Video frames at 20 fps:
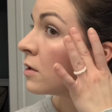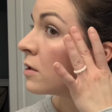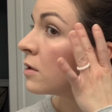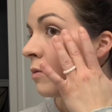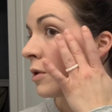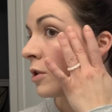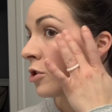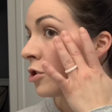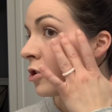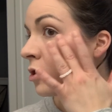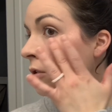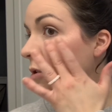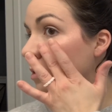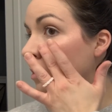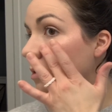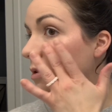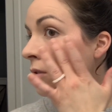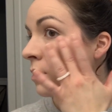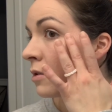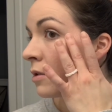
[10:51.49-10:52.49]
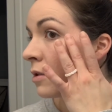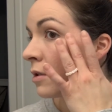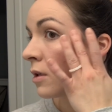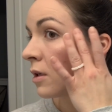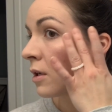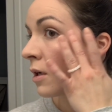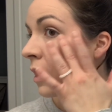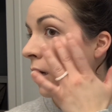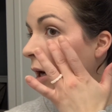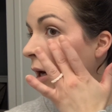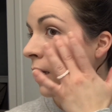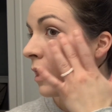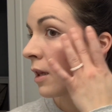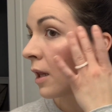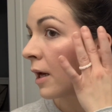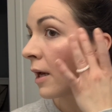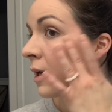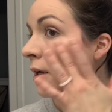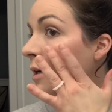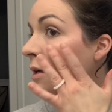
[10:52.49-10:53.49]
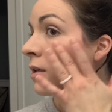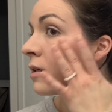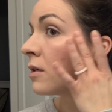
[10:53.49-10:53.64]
which I like.